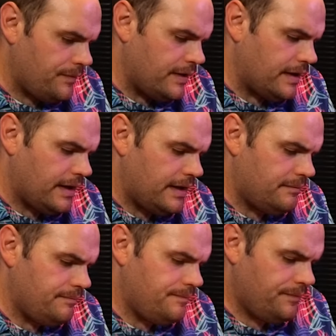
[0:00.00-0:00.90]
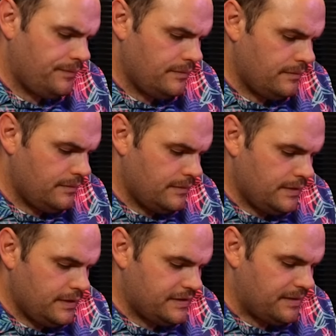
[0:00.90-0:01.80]
I got...
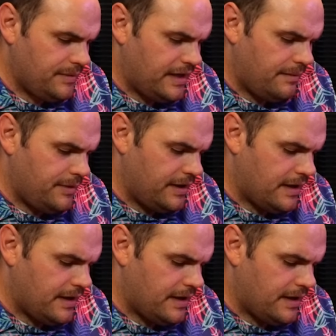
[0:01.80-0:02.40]
Somebody gave me